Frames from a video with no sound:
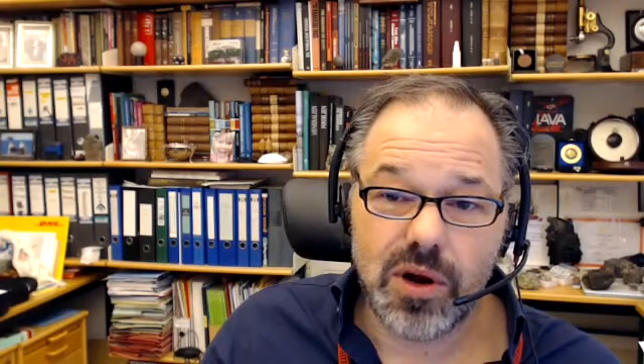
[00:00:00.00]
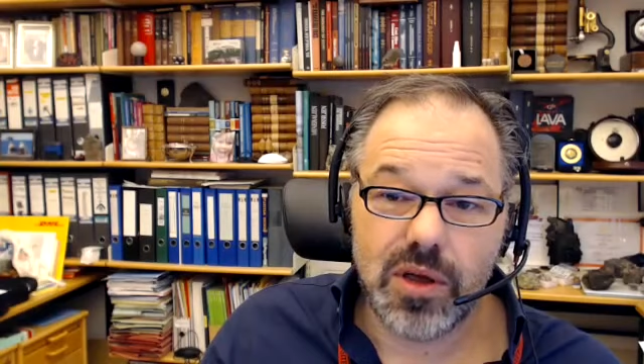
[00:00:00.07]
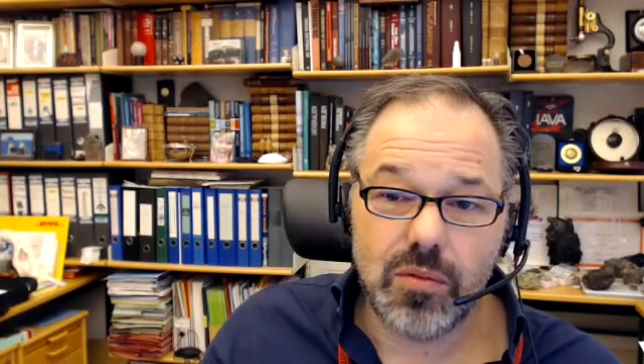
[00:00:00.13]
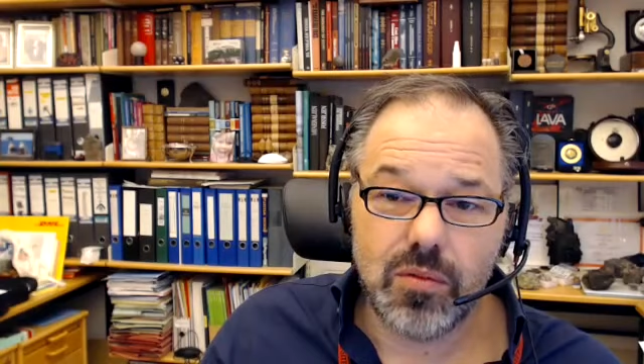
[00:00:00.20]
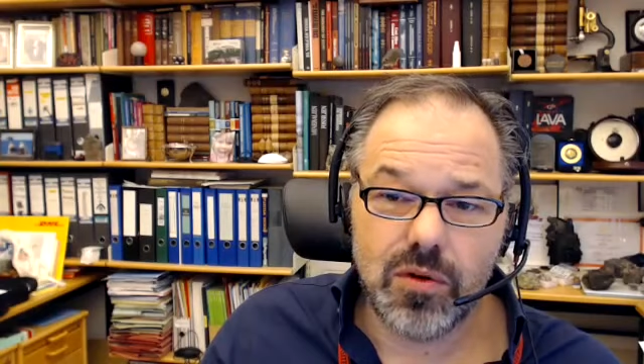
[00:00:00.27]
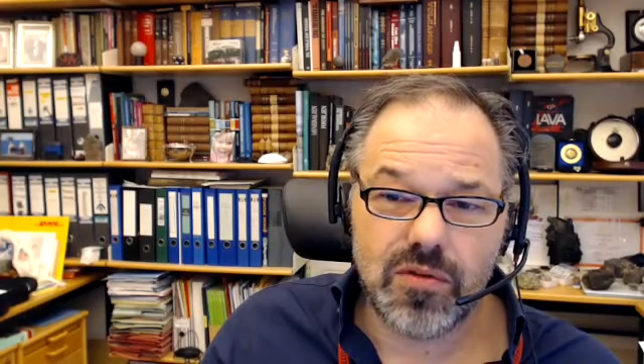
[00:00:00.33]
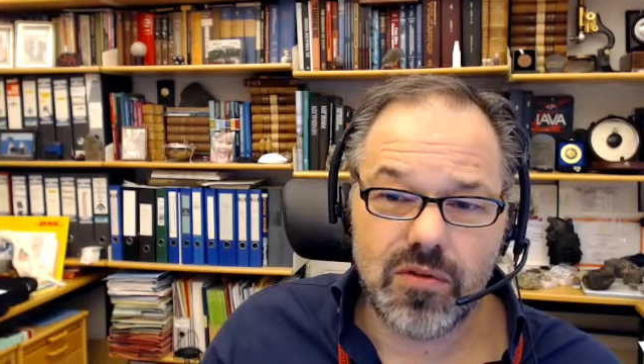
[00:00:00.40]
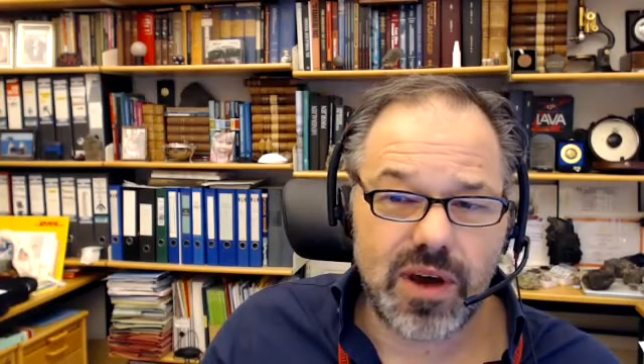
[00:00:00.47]
He
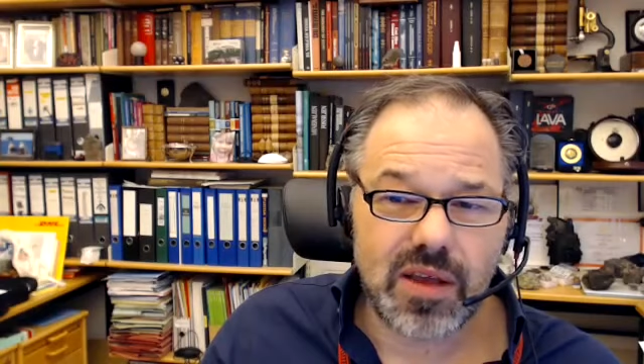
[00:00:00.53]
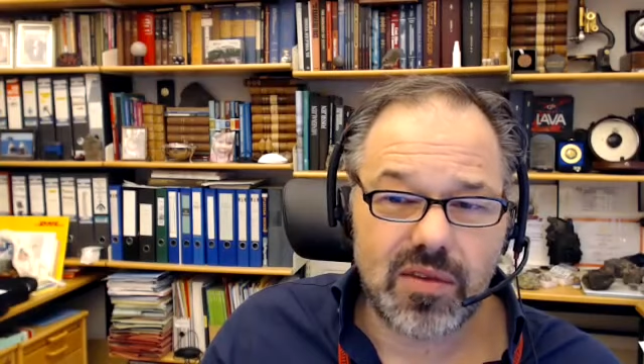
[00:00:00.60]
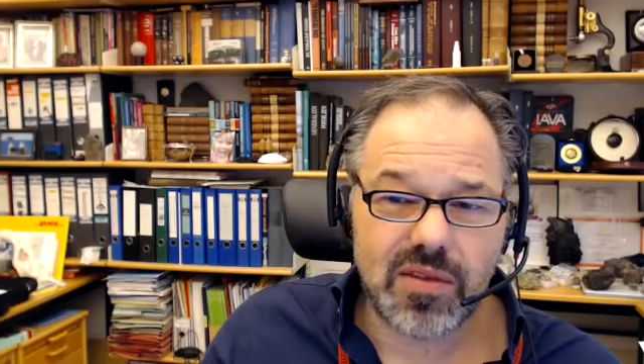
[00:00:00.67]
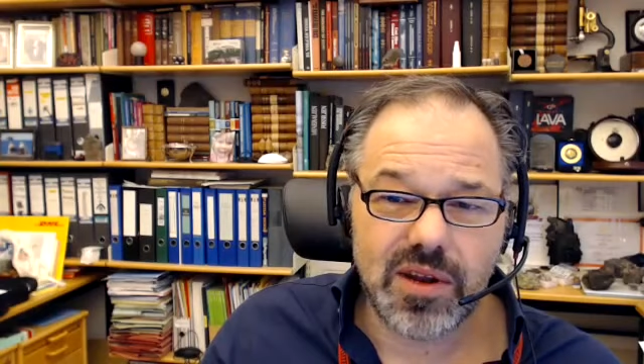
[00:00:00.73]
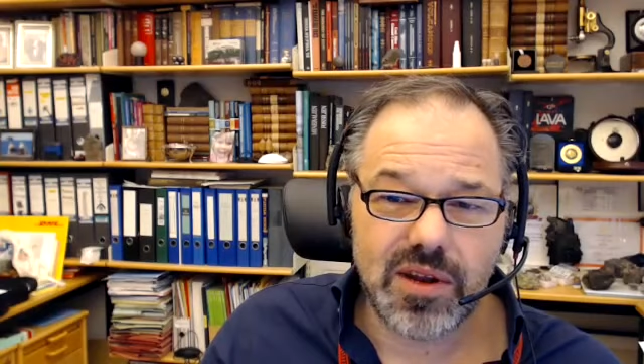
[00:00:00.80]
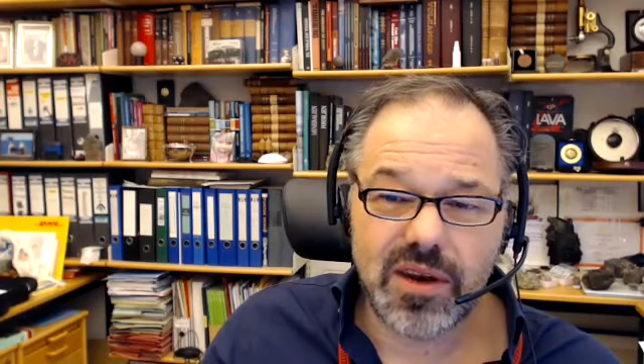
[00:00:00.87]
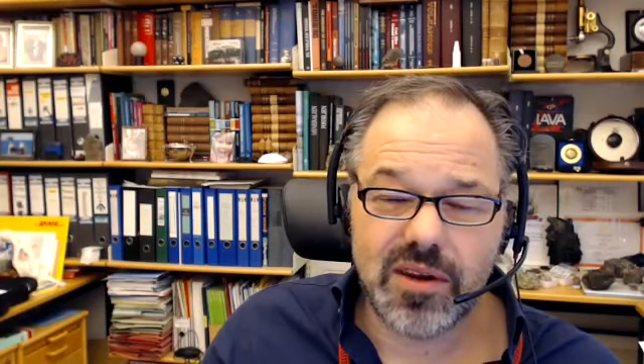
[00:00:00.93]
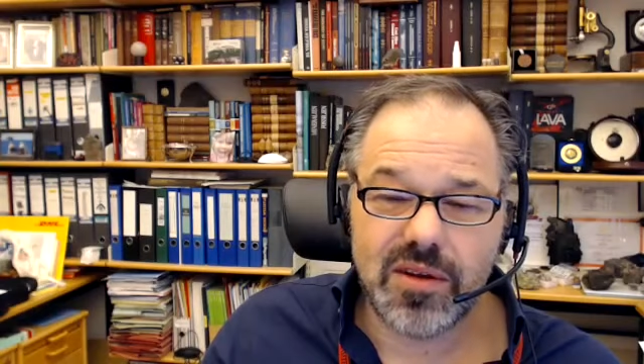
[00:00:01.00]
was
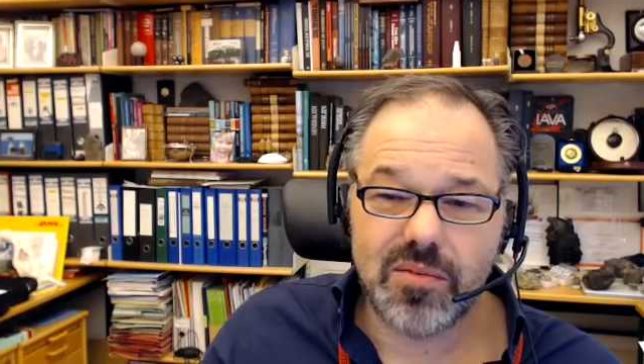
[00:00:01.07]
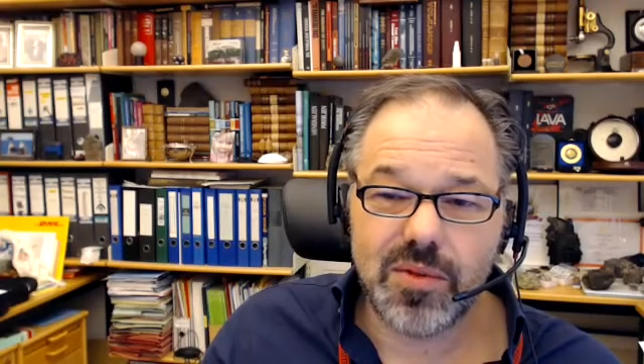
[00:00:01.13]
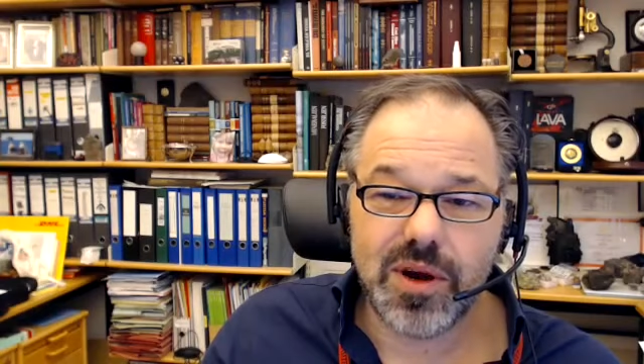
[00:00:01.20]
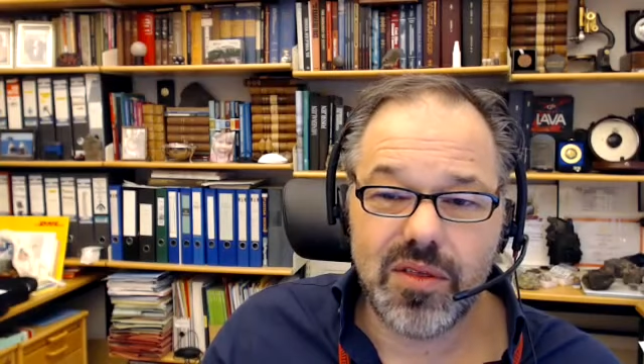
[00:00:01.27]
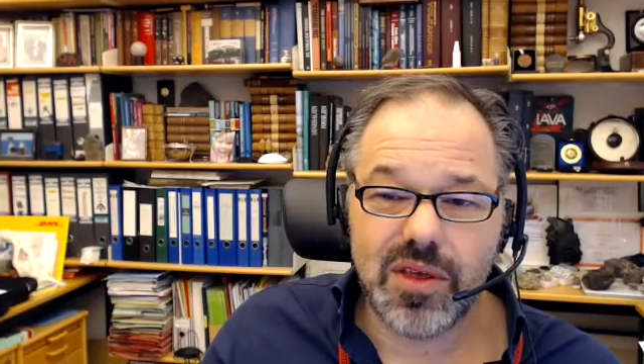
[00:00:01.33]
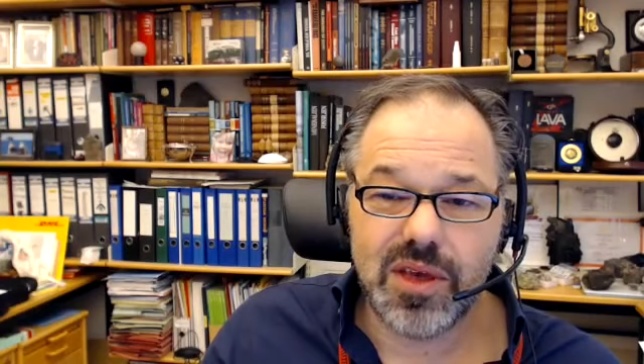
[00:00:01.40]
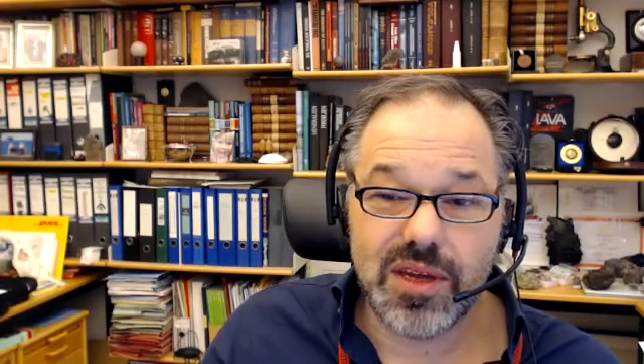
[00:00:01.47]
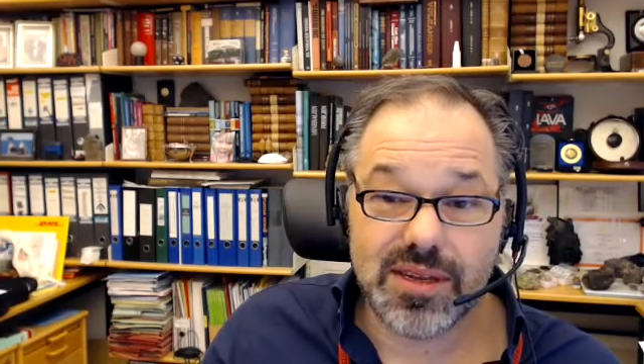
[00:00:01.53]
fascinated
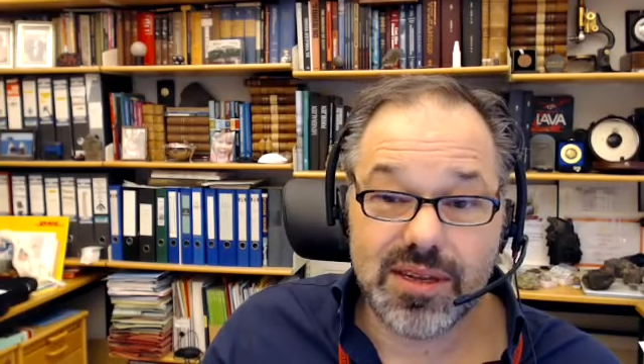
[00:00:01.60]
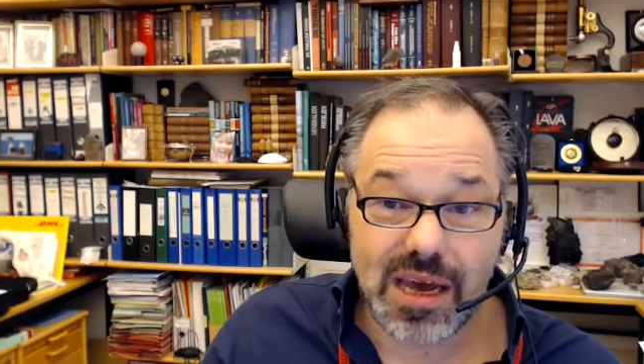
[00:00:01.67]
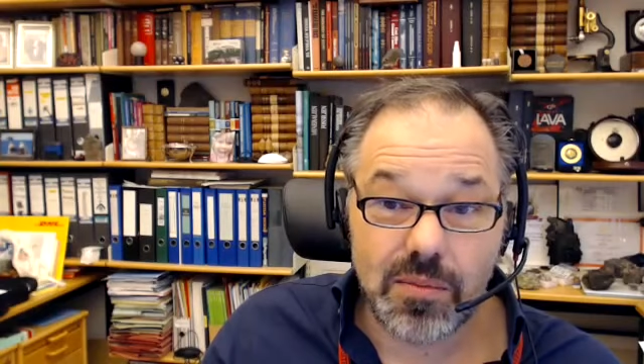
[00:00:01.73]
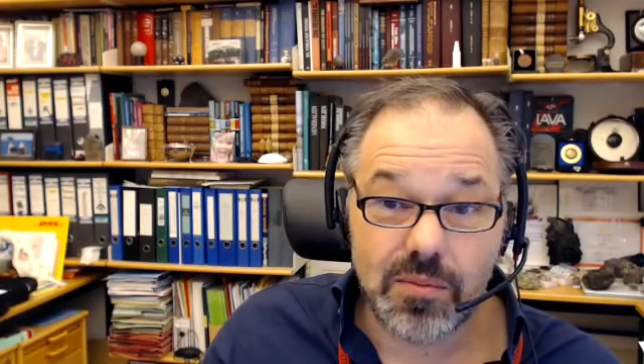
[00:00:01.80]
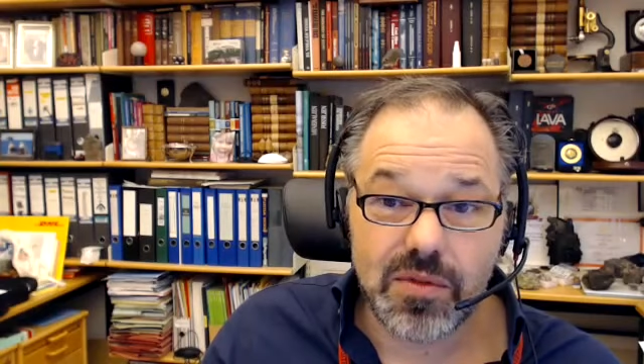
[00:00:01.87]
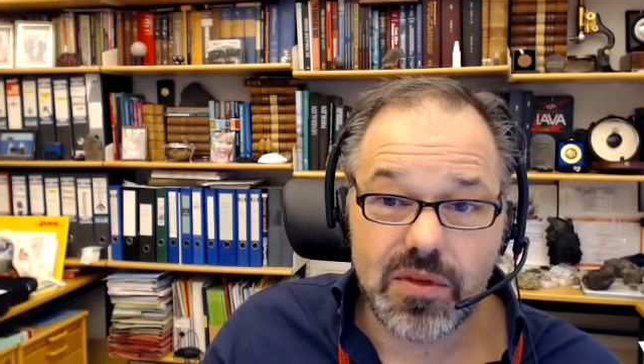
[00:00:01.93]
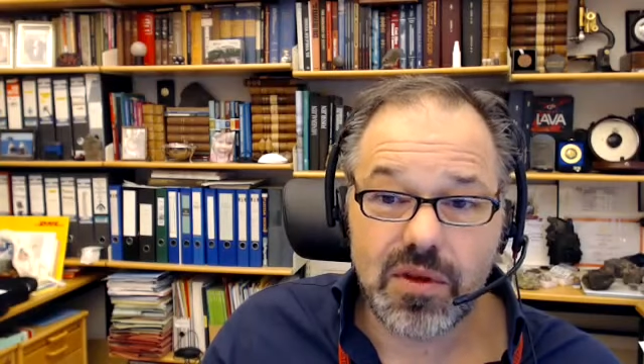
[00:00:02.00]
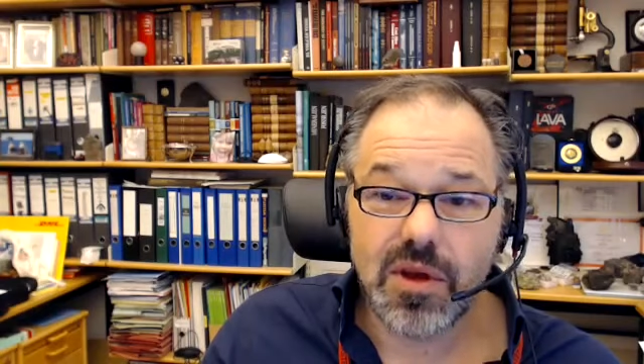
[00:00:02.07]
by the
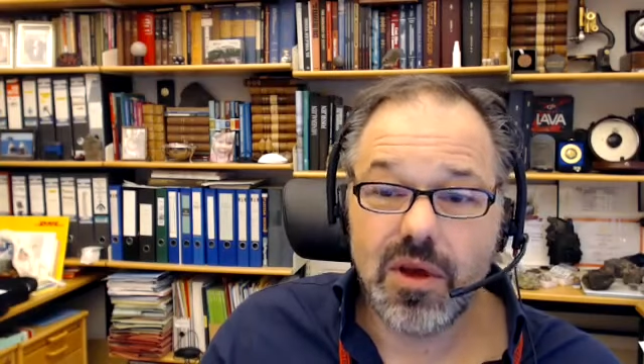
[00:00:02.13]
attempt.